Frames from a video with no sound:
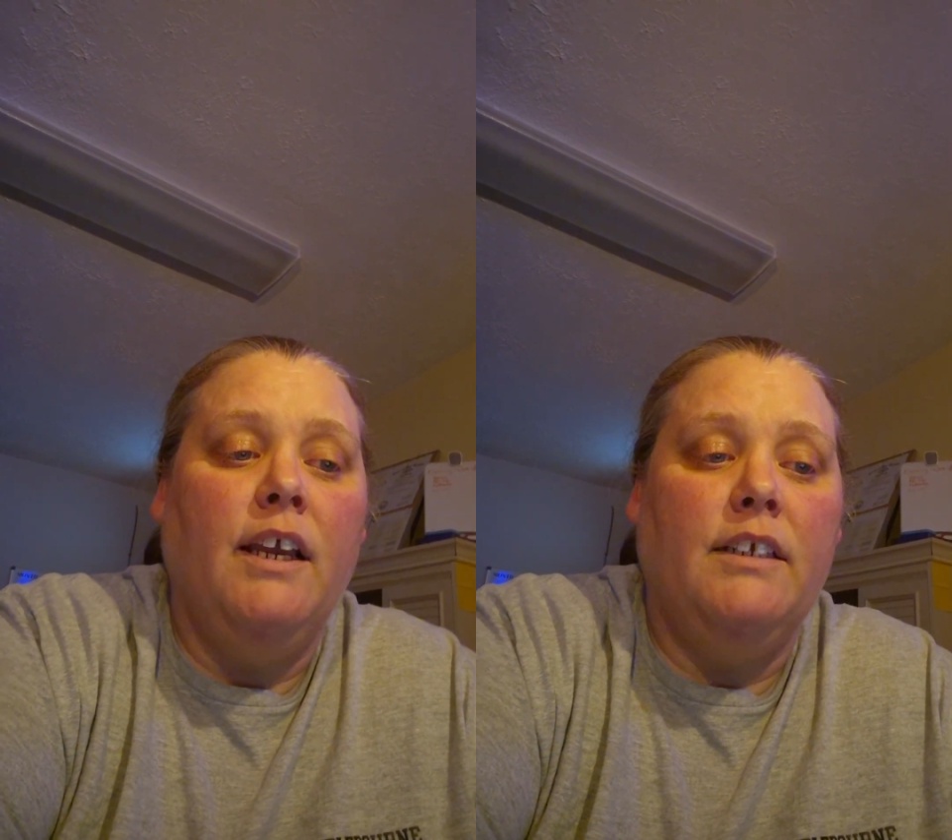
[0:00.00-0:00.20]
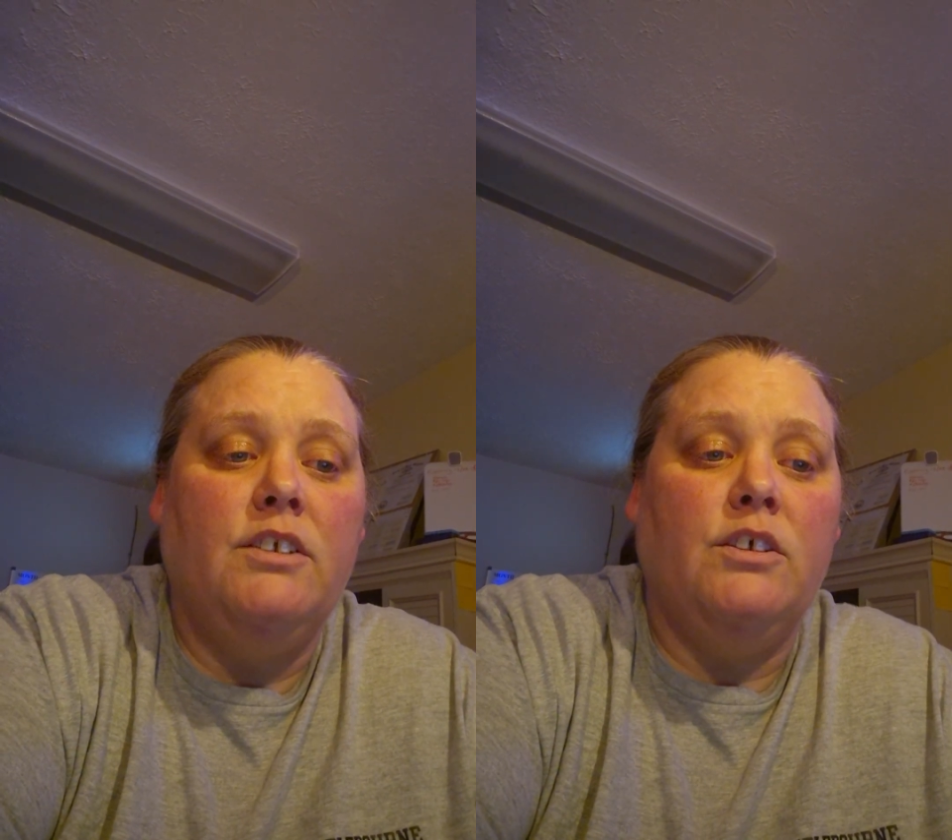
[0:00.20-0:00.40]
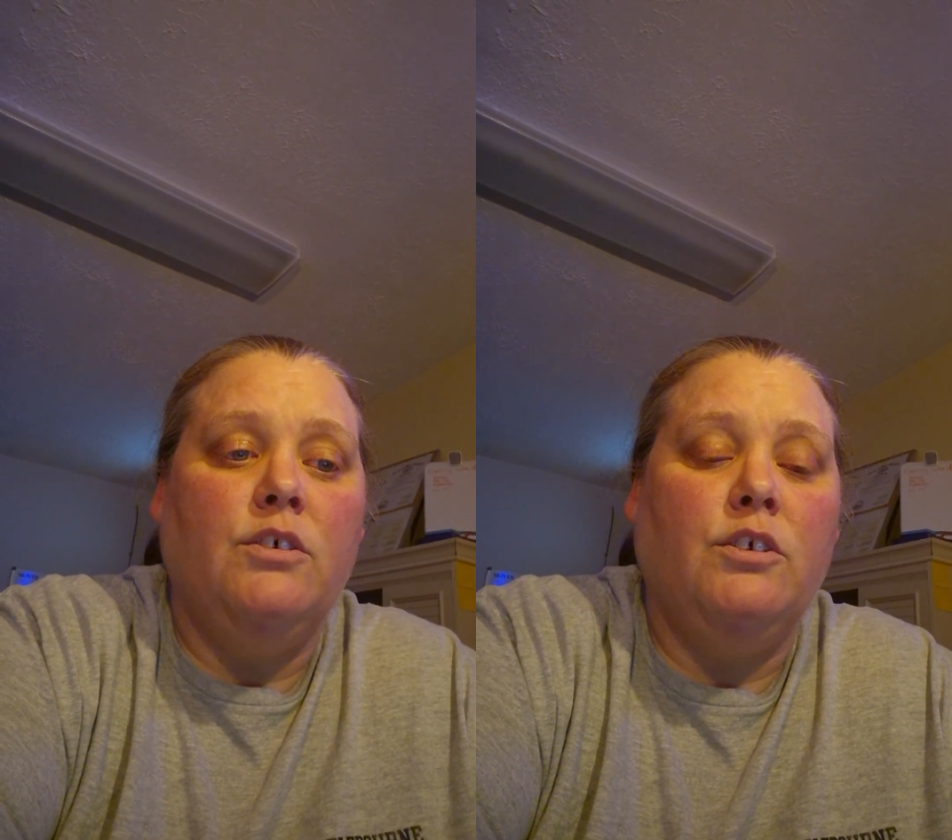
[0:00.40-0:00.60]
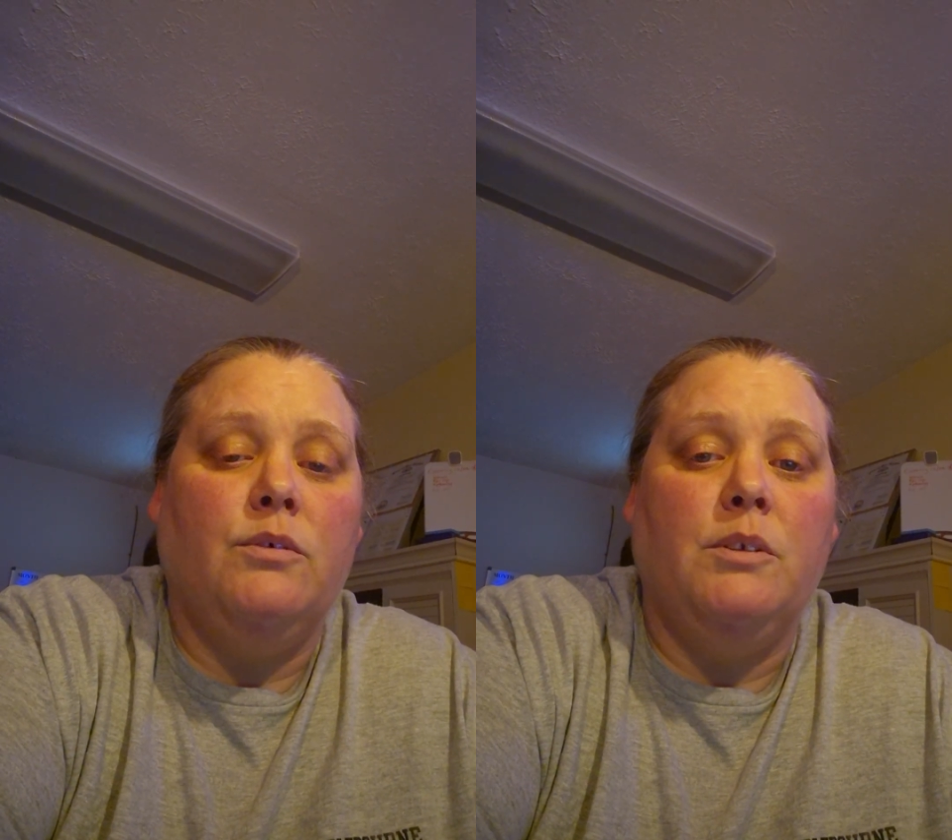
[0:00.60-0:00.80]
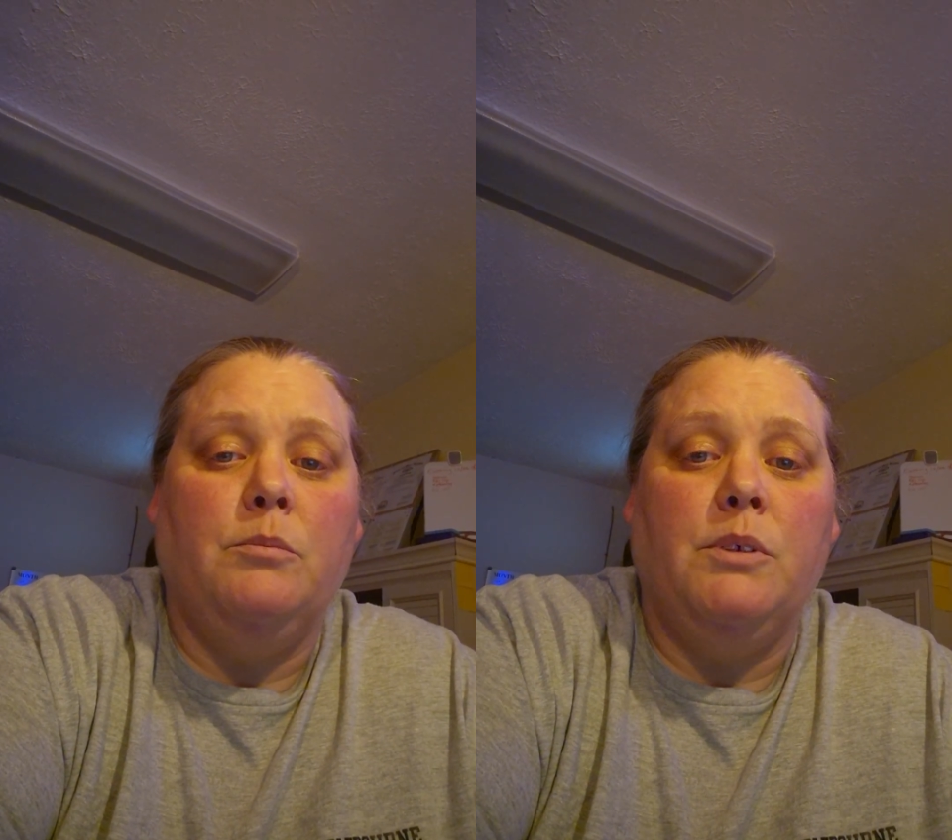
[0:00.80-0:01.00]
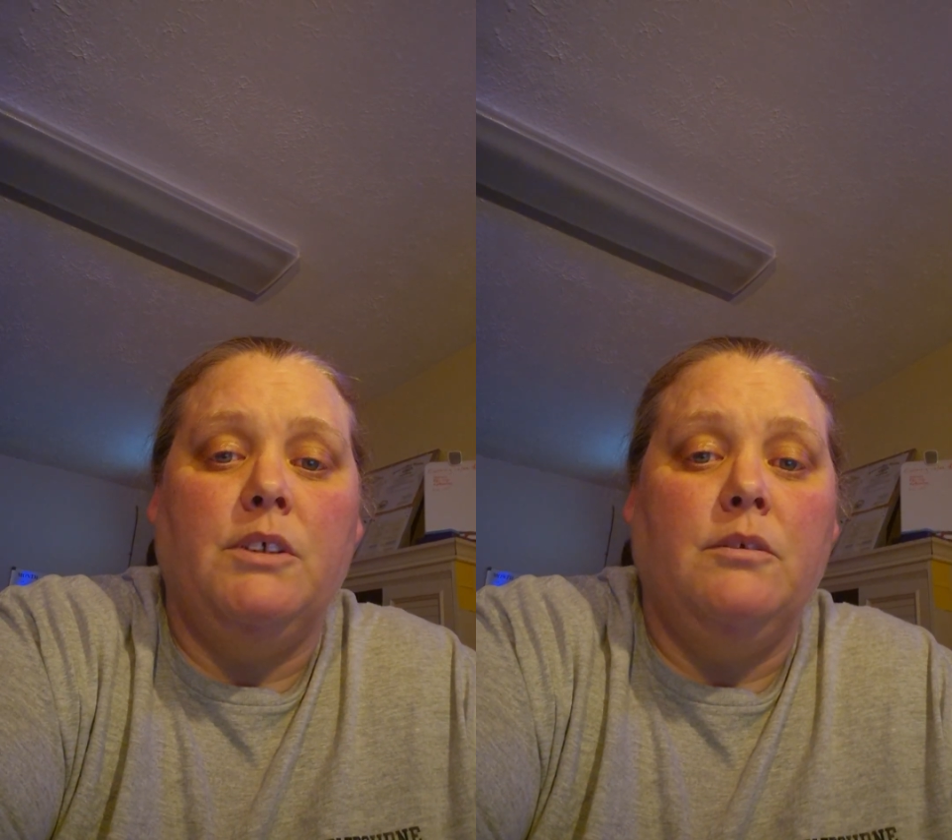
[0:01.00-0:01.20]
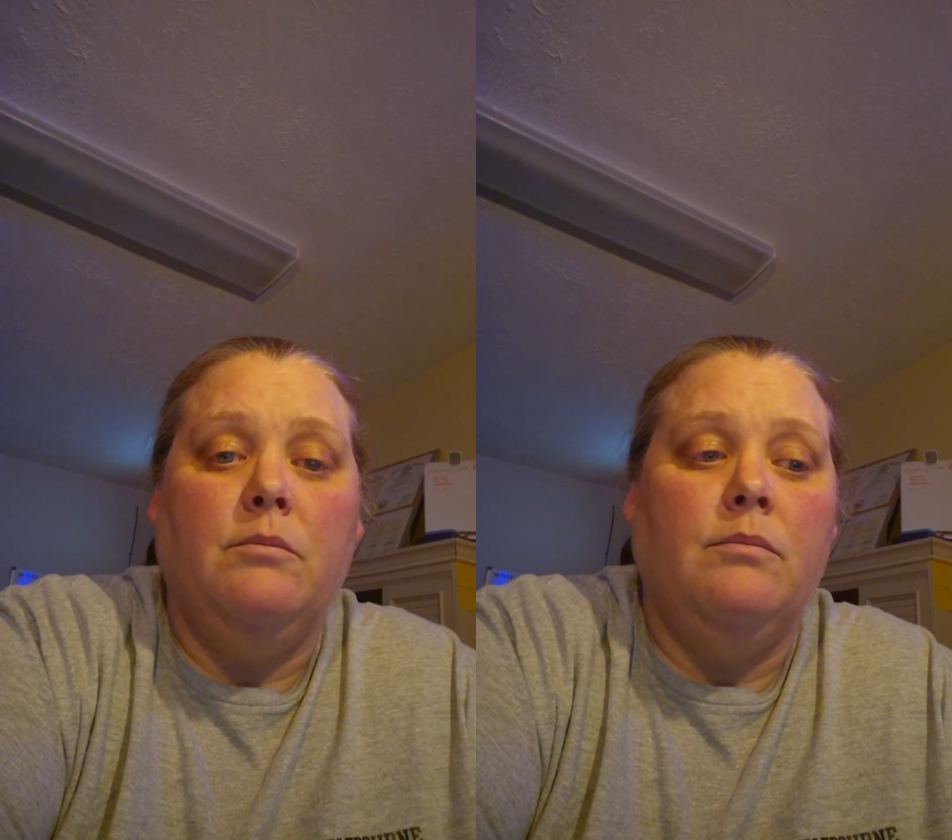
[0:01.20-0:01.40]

and social input.